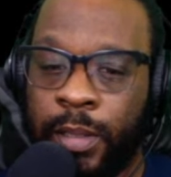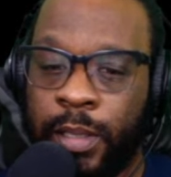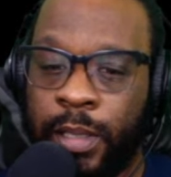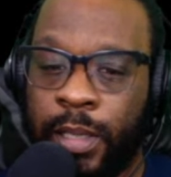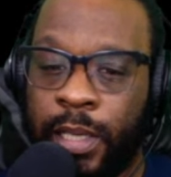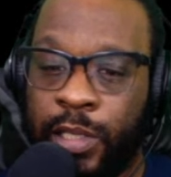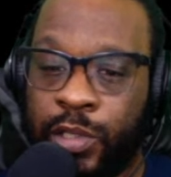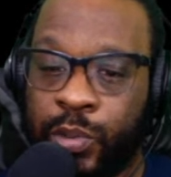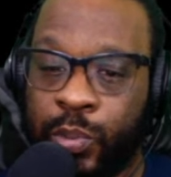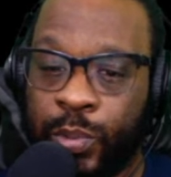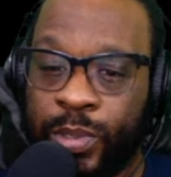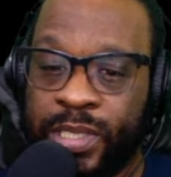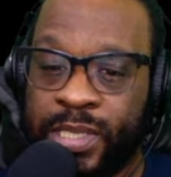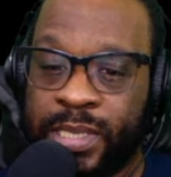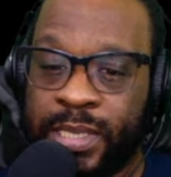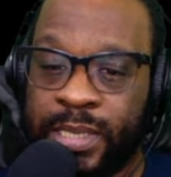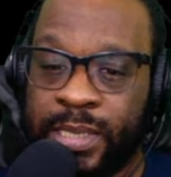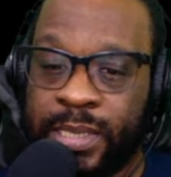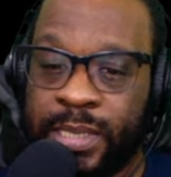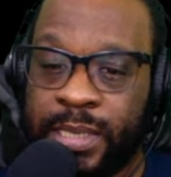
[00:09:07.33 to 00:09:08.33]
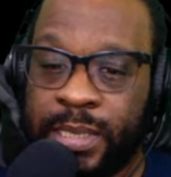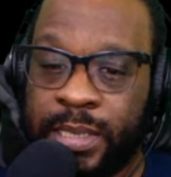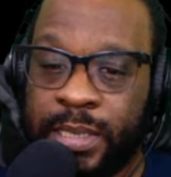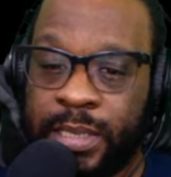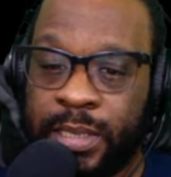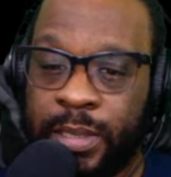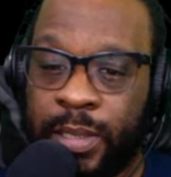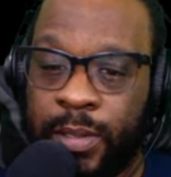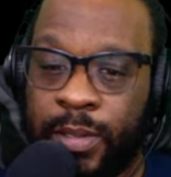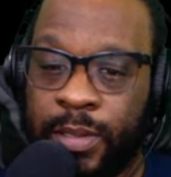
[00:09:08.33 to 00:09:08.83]
In
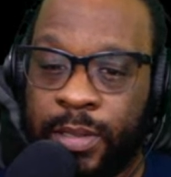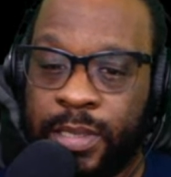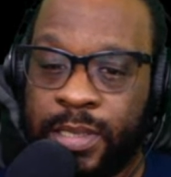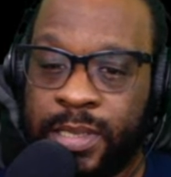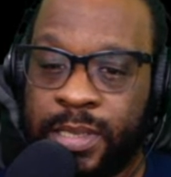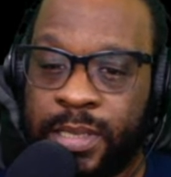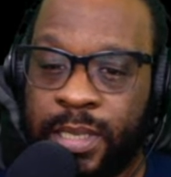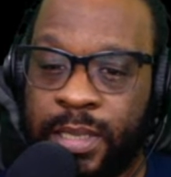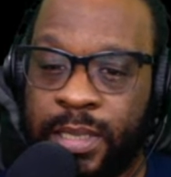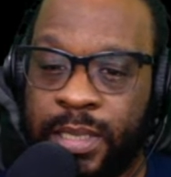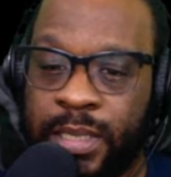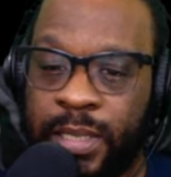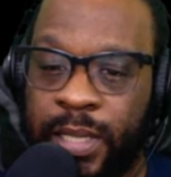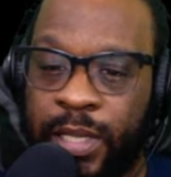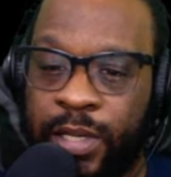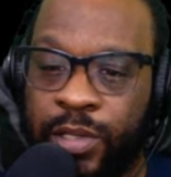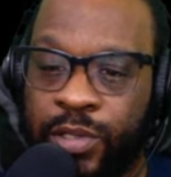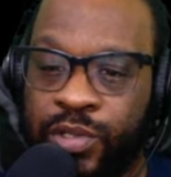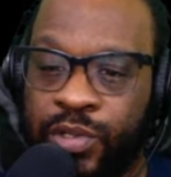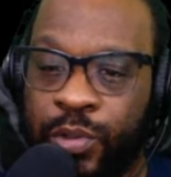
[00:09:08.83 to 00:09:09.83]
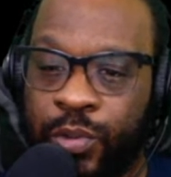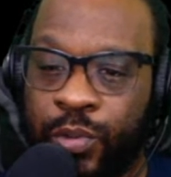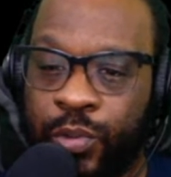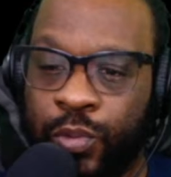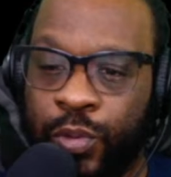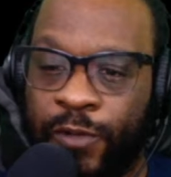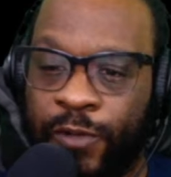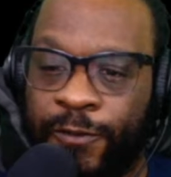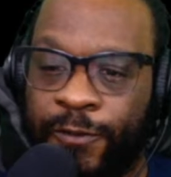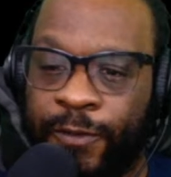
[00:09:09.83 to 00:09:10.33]
2016, the study in the
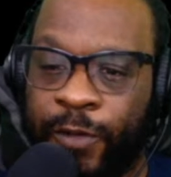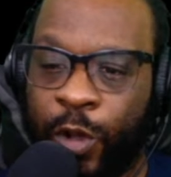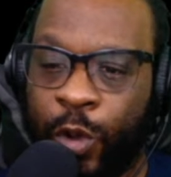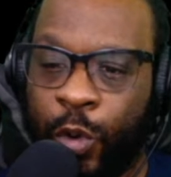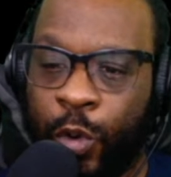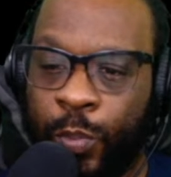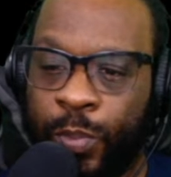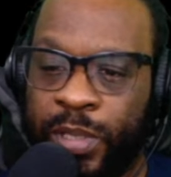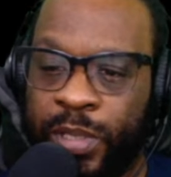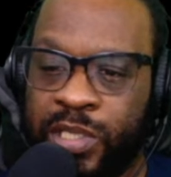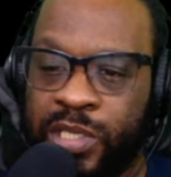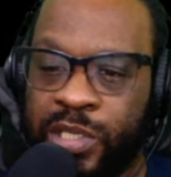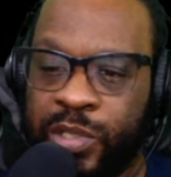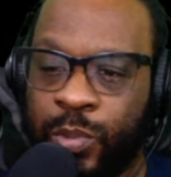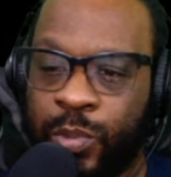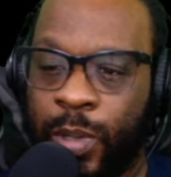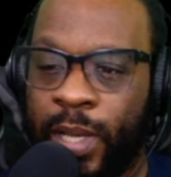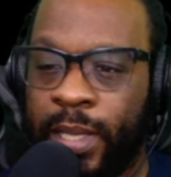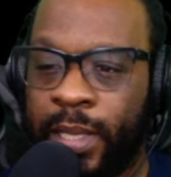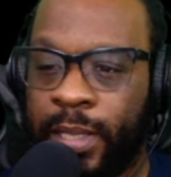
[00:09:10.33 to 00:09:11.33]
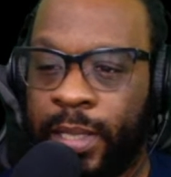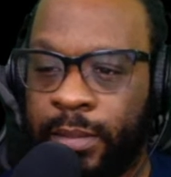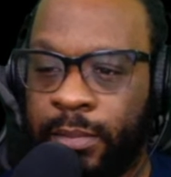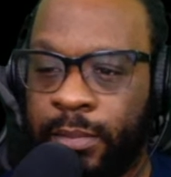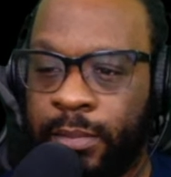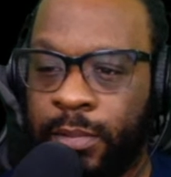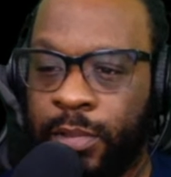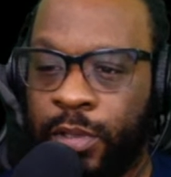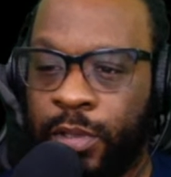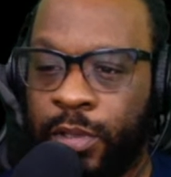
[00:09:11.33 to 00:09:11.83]
Journal of OBGYN
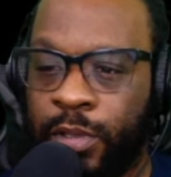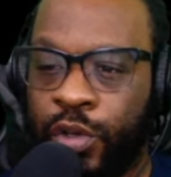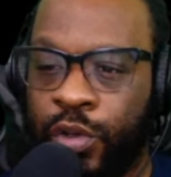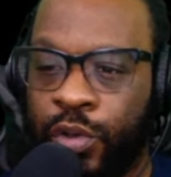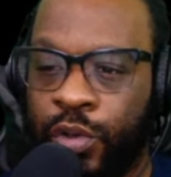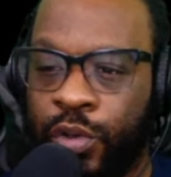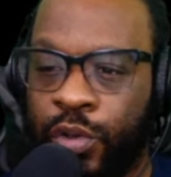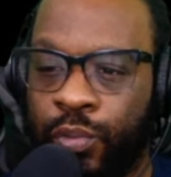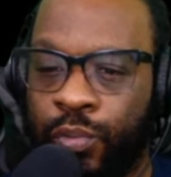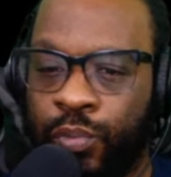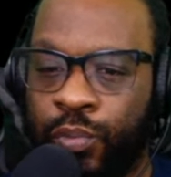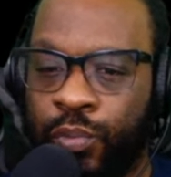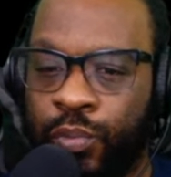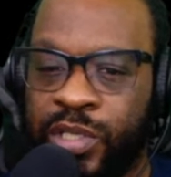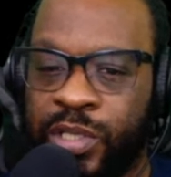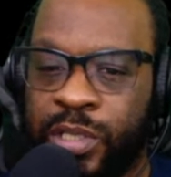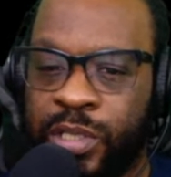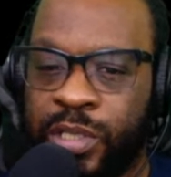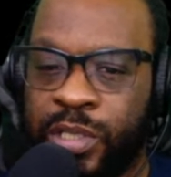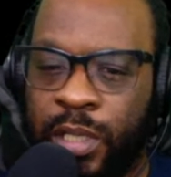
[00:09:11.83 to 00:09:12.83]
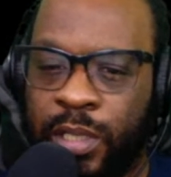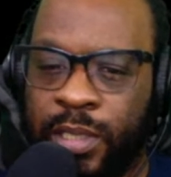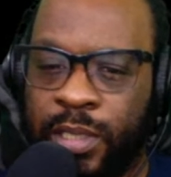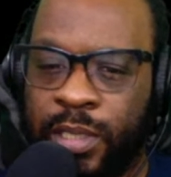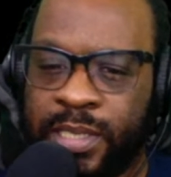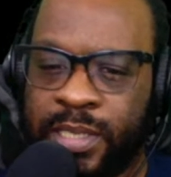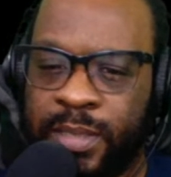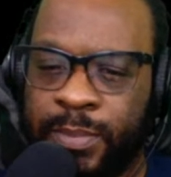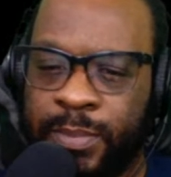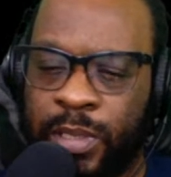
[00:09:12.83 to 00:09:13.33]
reached a
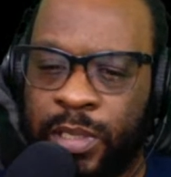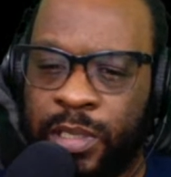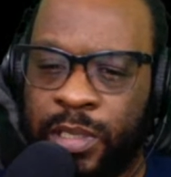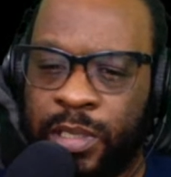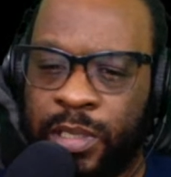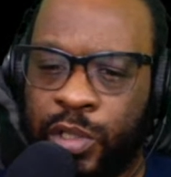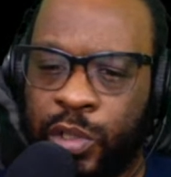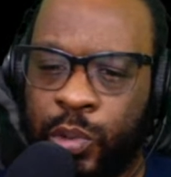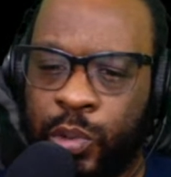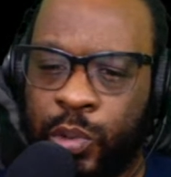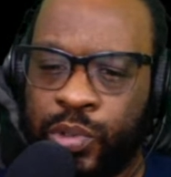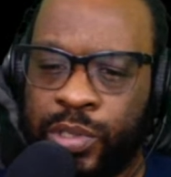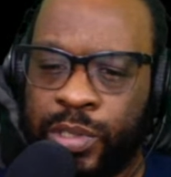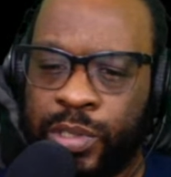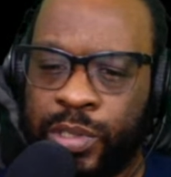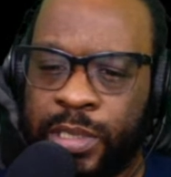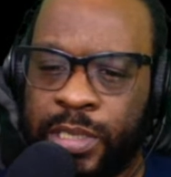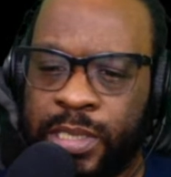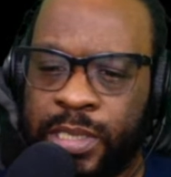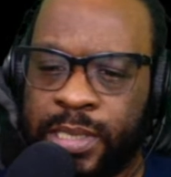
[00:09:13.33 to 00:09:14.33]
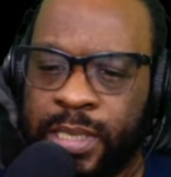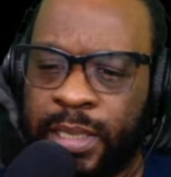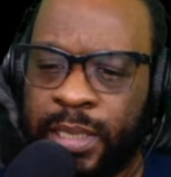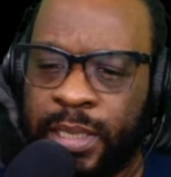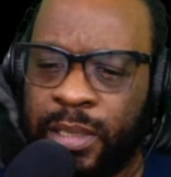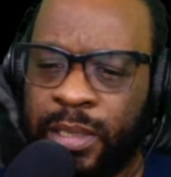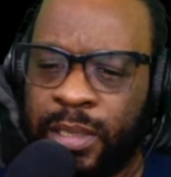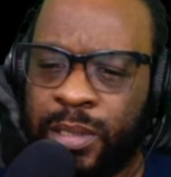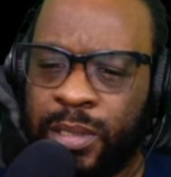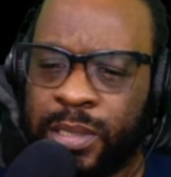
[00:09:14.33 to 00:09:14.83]
similar conclusion. The study
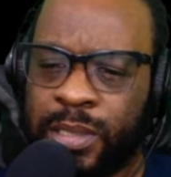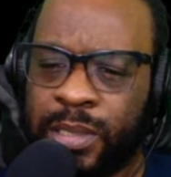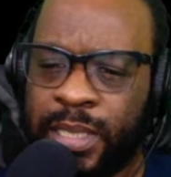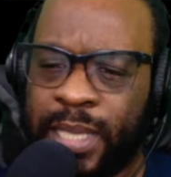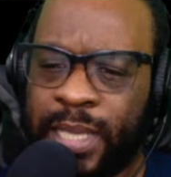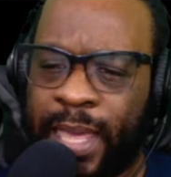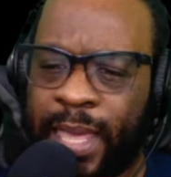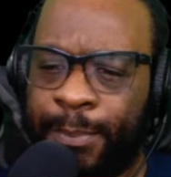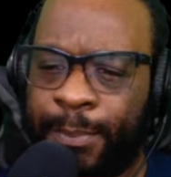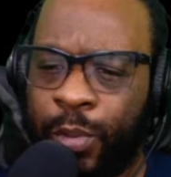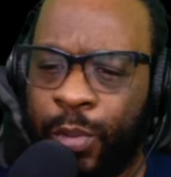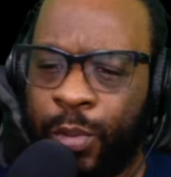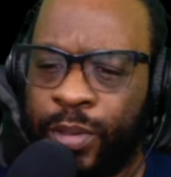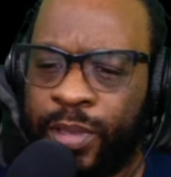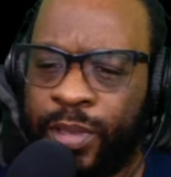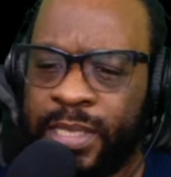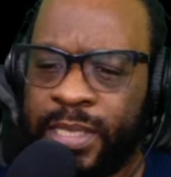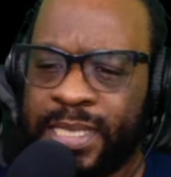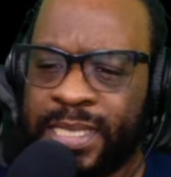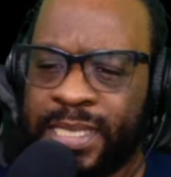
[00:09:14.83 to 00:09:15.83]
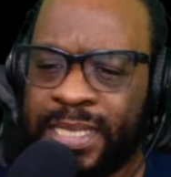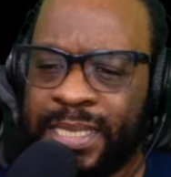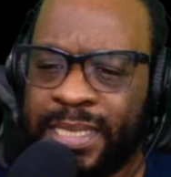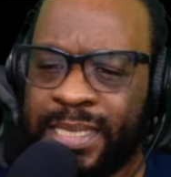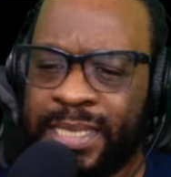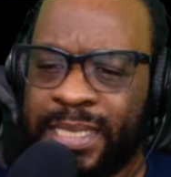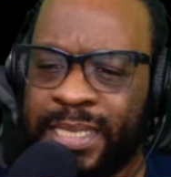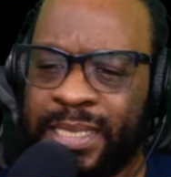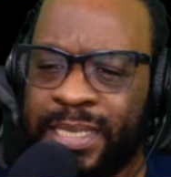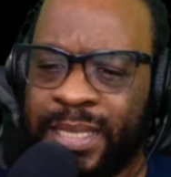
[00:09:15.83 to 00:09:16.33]
looked at more than
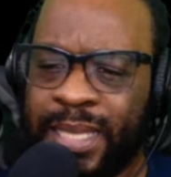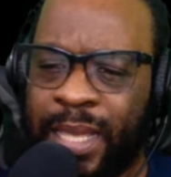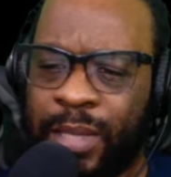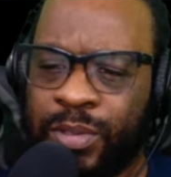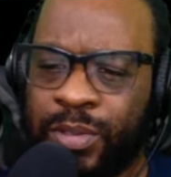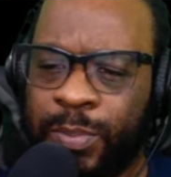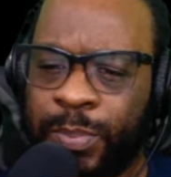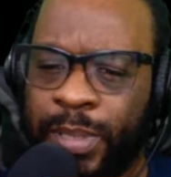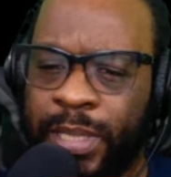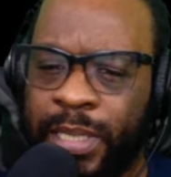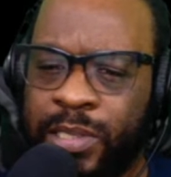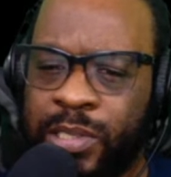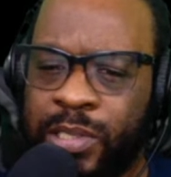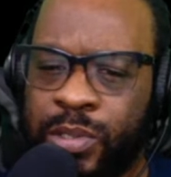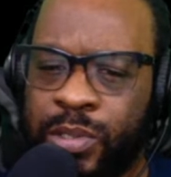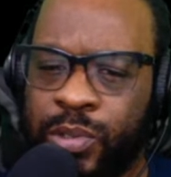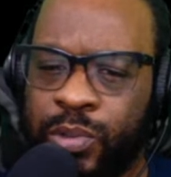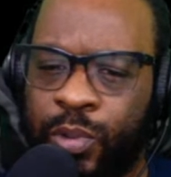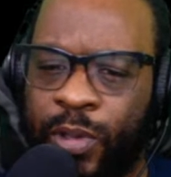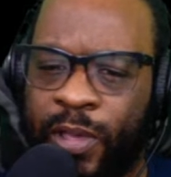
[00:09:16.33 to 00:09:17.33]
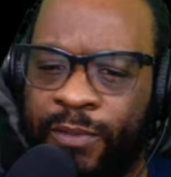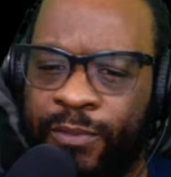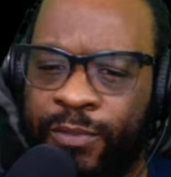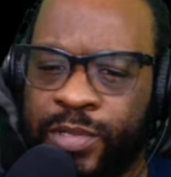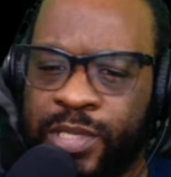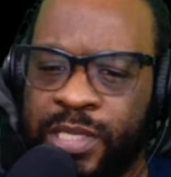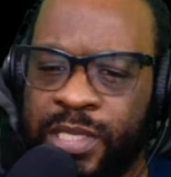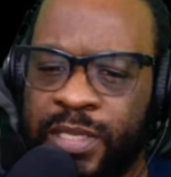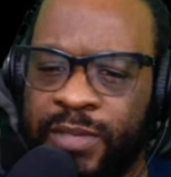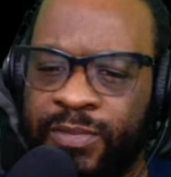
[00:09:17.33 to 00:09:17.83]
16,000 patients who have
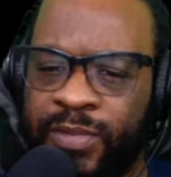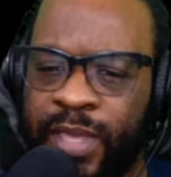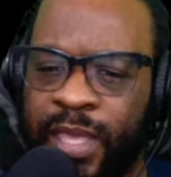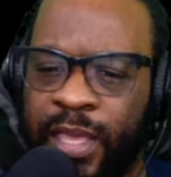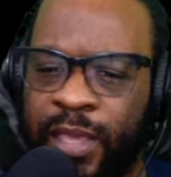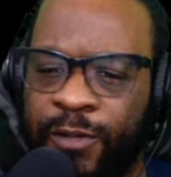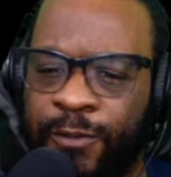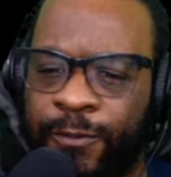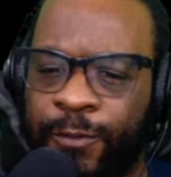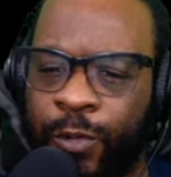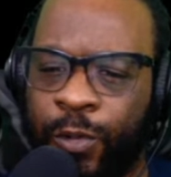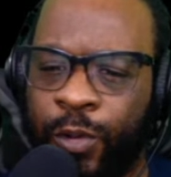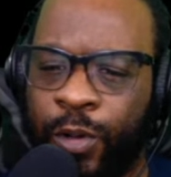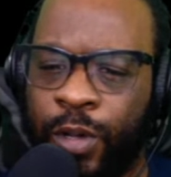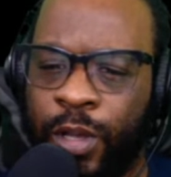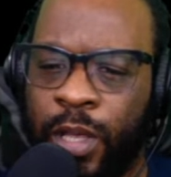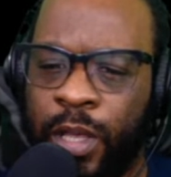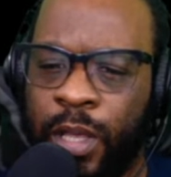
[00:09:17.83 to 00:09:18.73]
received care for